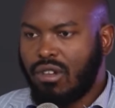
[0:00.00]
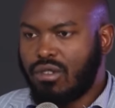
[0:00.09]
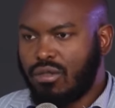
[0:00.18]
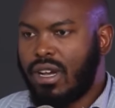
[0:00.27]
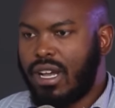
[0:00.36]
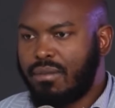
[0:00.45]

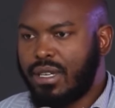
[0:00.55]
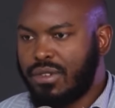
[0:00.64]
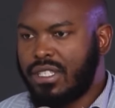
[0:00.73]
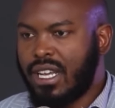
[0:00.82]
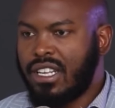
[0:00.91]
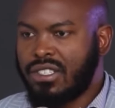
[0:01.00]
although albeit
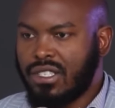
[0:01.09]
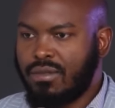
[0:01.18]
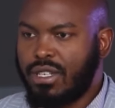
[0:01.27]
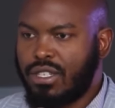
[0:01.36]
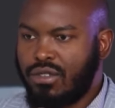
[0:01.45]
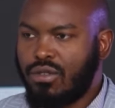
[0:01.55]
with challenges,
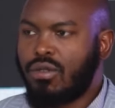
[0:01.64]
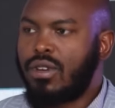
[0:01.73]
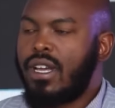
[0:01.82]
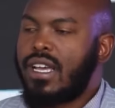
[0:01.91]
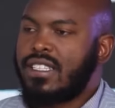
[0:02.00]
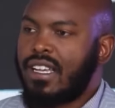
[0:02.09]
but you know,
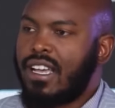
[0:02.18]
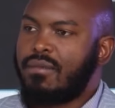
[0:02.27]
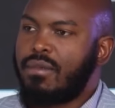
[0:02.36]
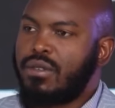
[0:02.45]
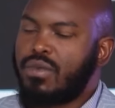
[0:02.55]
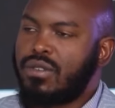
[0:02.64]
as a
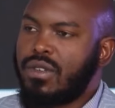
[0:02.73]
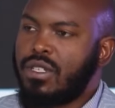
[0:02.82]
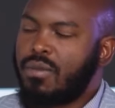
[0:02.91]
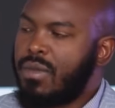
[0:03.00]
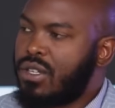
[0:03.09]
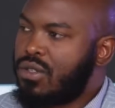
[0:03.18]
government, we're
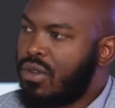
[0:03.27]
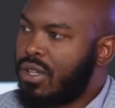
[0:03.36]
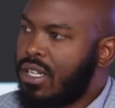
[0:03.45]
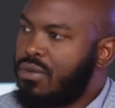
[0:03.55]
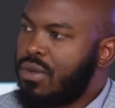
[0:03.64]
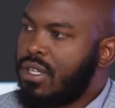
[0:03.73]
trying to make sure
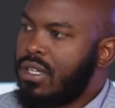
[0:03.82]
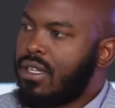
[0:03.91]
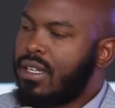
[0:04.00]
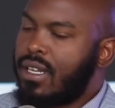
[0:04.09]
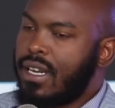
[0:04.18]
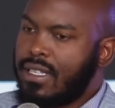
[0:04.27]
that we
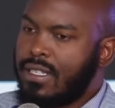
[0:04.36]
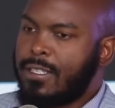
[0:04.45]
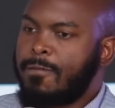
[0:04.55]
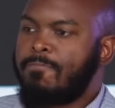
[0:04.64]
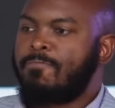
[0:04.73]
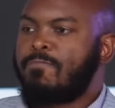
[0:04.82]

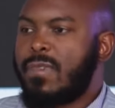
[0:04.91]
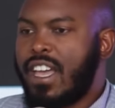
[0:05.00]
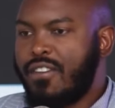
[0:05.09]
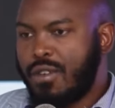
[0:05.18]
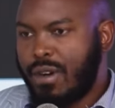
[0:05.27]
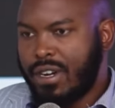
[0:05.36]
get
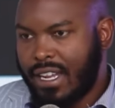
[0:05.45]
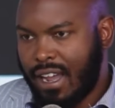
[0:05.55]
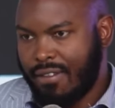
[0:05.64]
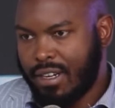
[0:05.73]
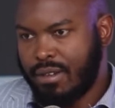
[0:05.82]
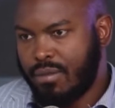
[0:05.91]
everybody
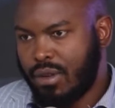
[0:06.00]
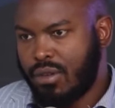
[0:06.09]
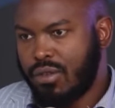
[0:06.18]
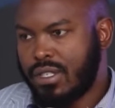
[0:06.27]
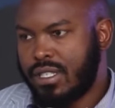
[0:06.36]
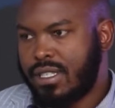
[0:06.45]
covered mm-hmm.
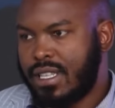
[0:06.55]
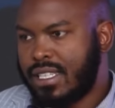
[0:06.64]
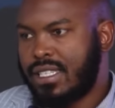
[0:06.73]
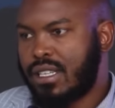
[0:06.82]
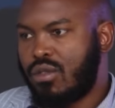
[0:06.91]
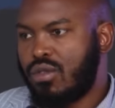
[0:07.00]
because
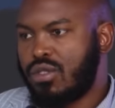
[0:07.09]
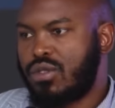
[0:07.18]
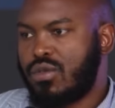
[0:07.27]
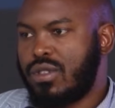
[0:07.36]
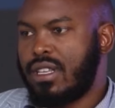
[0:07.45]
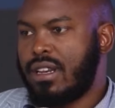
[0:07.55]
this goes
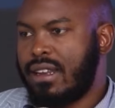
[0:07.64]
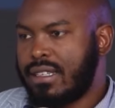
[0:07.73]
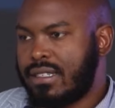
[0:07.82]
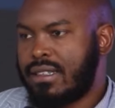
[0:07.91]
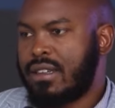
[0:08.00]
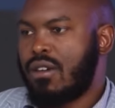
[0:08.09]
to the mm-hmm.
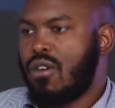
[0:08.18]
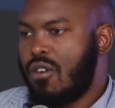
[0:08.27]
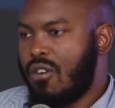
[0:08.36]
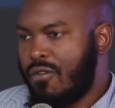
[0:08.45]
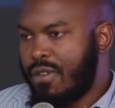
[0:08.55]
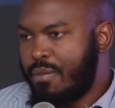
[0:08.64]
list
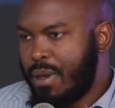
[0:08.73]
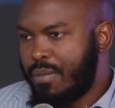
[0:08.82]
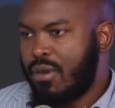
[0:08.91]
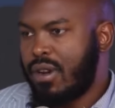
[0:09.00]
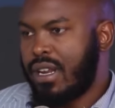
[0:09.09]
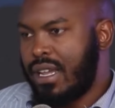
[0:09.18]
of the
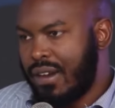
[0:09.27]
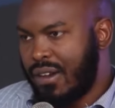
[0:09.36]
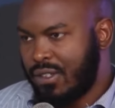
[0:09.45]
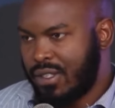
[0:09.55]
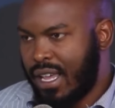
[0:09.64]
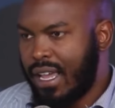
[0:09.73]
people in our
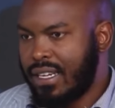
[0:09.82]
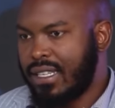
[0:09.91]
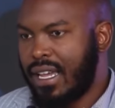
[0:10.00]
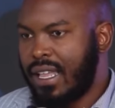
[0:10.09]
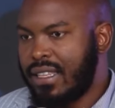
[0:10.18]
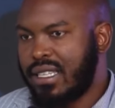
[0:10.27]

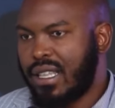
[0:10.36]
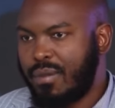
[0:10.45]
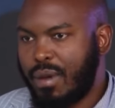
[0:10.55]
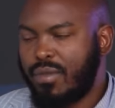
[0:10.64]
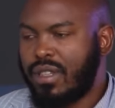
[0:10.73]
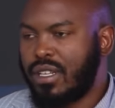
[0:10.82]
society. And these are
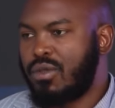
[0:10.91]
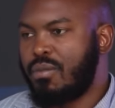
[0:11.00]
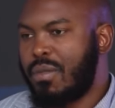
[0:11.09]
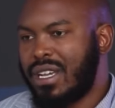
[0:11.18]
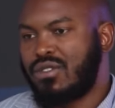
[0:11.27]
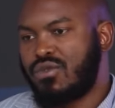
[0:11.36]
the people that we
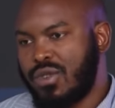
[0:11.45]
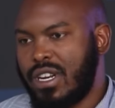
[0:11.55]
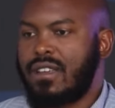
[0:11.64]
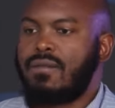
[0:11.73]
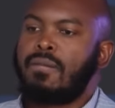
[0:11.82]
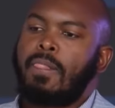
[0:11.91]
must
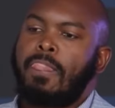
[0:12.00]
really